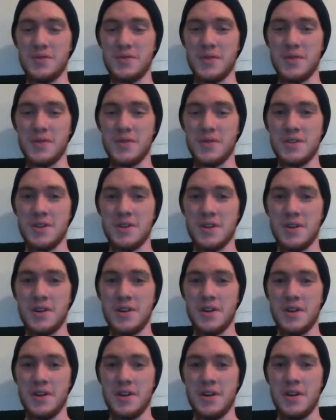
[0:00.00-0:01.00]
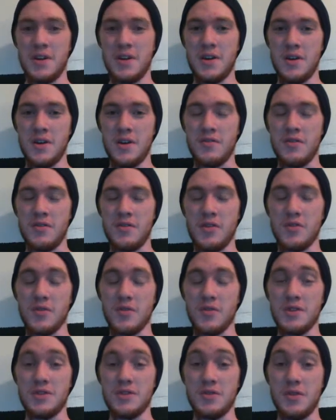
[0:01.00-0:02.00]
which, if you can
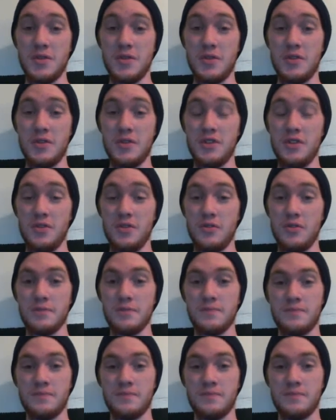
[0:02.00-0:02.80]
read, you already knew.